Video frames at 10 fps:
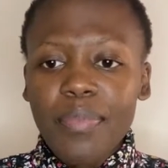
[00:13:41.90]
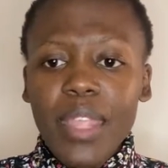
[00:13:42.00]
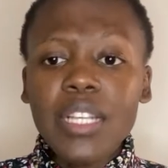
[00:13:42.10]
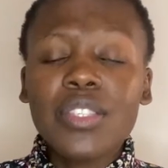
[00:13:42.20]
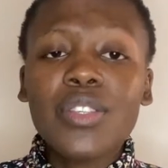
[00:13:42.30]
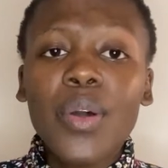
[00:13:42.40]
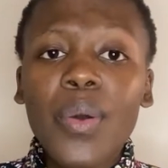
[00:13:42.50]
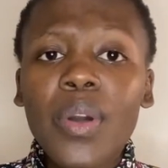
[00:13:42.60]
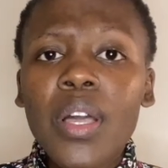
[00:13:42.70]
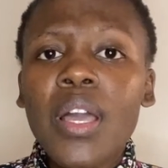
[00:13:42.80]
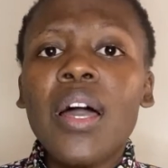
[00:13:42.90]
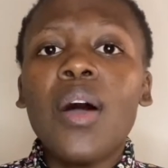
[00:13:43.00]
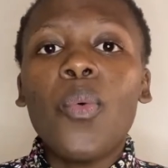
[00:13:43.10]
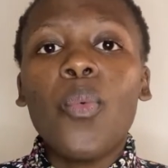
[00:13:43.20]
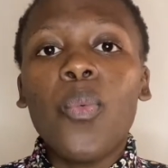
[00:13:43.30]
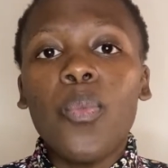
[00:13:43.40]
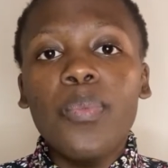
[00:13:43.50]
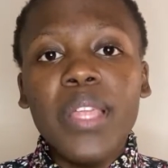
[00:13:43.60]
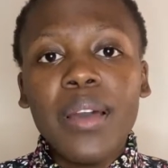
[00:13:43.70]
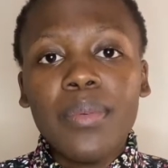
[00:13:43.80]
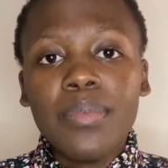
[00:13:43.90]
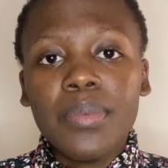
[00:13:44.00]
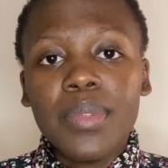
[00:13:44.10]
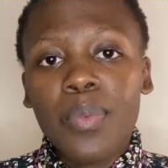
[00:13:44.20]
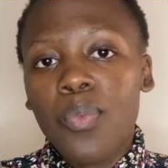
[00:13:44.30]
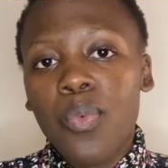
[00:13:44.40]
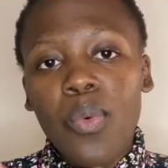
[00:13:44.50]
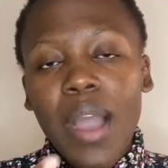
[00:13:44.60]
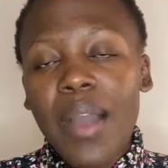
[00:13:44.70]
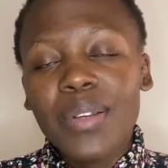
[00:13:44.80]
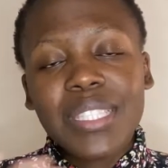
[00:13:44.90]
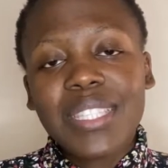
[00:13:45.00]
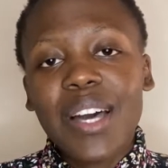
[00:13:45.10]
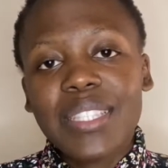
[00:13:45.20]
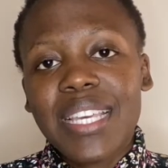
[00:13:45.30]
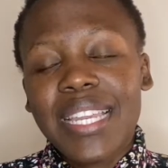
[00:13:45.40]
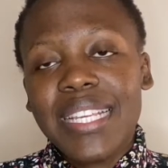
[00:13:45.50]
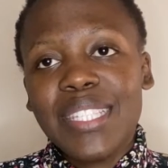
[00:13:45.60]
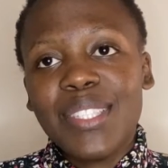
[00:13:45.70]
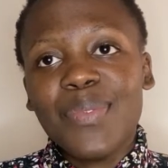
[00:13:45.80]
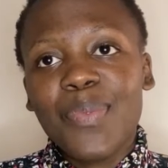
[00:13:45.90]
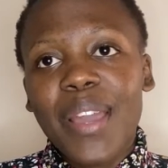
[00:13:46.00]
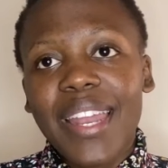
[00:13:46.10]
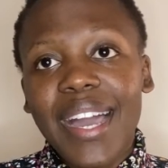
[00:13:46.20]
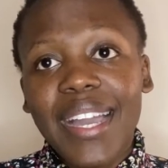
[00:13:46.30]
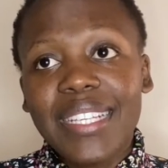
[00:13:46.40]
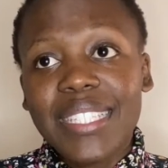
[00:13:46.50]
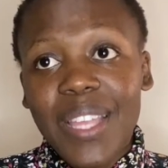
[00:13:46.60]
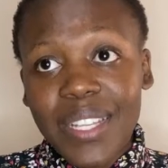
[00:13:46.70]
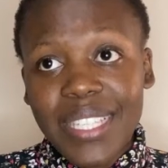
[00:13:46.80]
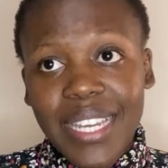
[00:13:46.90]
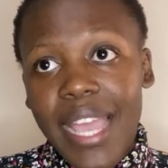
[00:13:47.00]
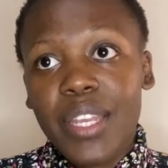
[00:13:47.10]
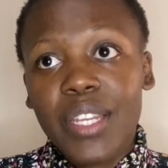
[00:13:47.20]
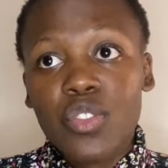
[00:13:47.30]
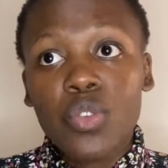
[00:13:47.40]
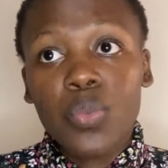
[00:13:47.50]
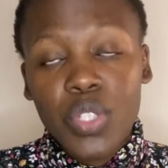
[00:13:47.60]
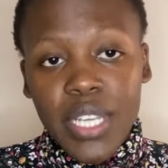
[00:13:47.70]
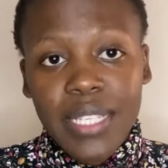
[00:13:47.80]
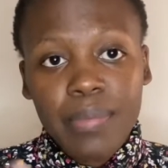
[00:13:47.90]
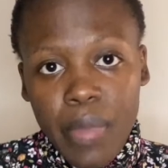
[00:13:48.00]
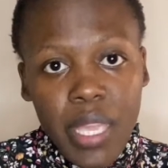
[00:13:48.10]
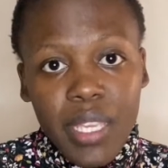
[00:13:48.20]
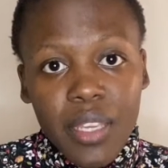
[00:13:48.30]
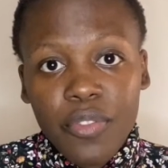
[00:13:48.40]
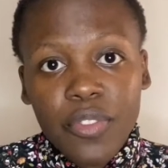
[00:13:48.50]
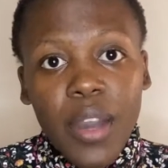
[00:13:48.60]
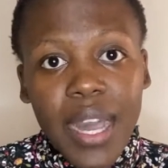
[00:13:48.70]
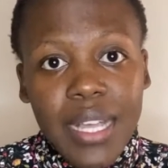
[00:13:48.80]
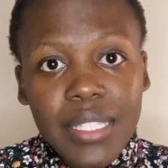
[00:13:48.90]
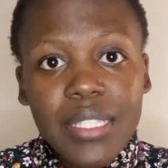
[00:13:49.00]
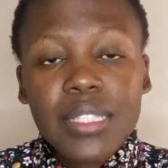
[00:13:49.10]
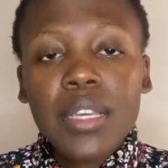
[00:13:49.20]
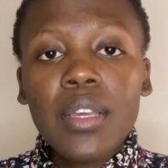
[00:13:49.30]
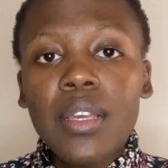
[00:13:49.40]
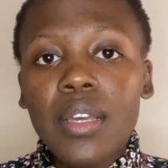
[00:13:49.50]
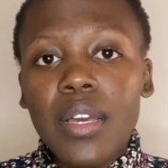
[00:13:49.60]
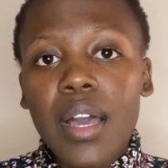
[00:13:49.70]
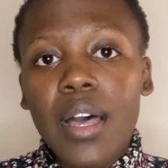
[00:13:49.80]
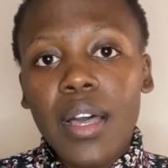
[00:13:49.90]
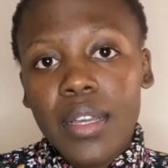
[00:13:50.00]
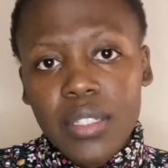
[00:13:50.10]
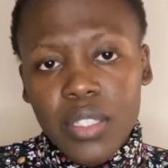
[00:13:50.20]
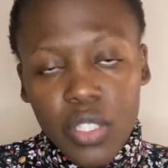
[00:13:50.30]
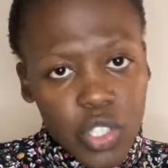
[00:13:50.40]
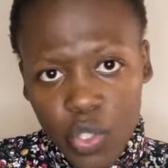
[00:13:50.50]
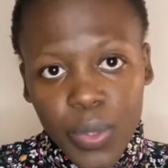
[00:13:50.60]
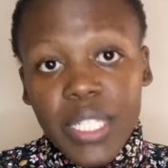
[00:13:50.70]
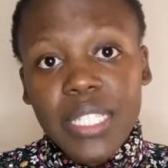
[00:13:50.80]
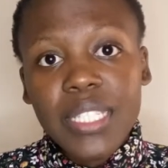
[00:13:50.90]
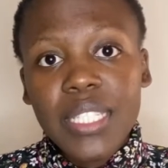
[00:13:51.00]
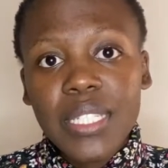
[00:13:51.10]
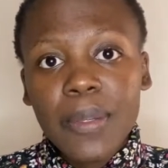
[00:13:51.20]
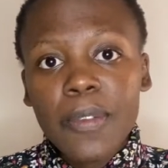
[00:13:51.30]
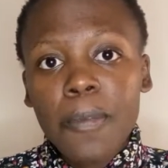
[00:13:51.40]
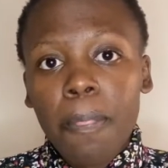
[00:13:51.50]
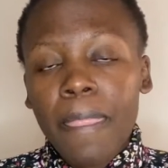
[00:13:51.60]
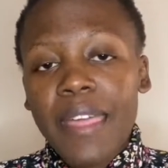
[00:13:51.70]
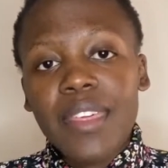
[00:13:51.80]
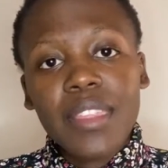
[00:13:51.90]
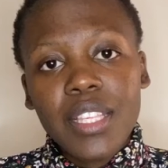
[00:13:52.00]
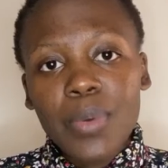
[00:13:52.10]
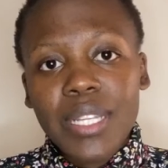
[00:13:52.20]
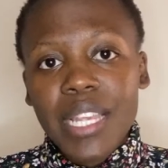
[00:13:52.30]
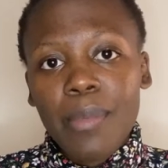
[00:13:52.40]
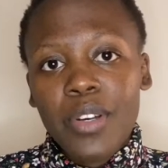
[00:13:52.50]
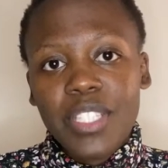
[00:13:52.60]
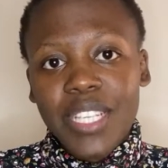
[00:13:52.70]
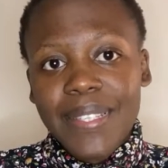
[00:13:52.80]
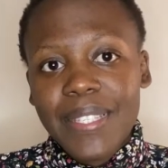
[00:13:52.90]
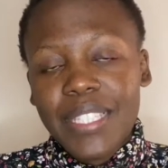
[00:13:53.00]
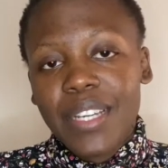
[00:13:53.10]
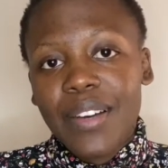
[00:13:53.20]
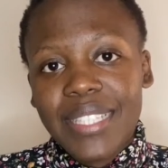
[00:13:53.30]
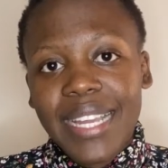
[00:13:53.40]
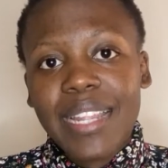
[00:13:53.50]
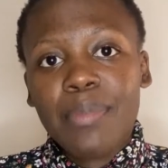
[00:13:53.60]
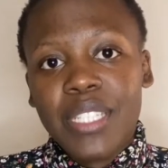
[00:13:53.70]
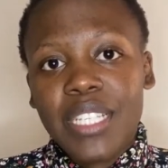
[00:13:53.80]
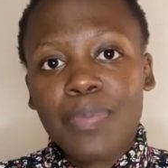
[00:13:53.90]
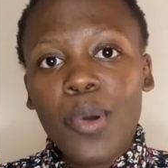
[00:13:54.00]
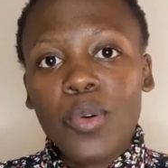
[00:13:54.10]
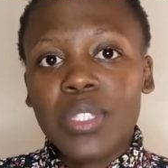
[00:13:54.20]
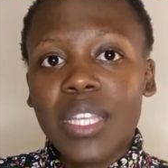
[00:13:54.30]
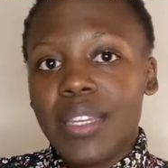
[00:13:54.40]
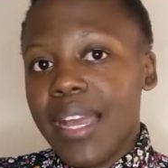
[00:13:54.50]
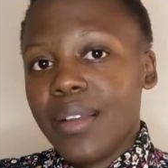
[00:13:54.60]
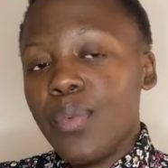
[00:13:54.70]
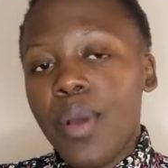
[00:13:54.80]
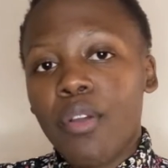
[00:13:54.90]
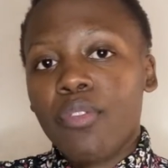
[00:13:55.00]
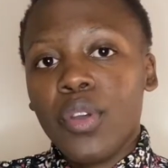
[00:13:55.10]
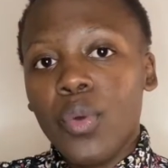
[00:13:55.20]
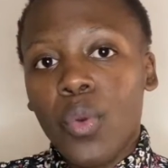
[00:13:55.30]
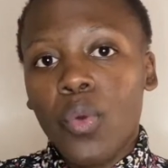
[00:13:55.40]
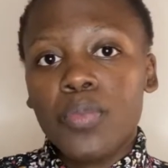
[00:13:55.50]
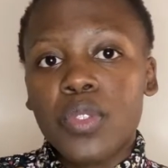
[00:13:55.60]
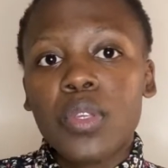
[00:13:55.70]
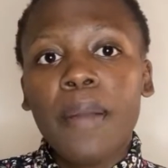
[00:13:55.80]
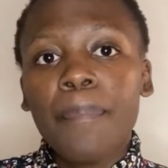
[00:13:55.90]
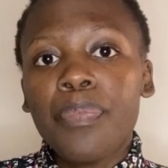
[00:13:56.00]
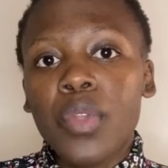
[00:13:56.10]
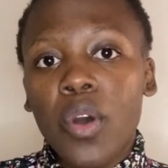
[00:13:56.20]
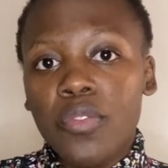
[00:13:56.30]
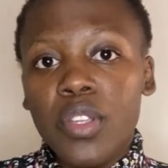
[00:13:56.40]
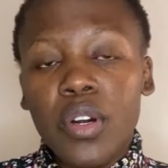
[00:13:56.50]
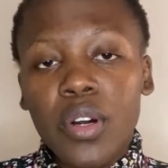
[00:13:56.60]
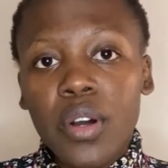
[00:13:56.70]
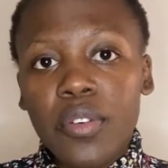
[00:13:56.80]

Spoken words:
So the how it started is, when I started, I literally would just make for us just to eat. And then this one time I was just sitting, I was like, let me just post in like one of the groups of the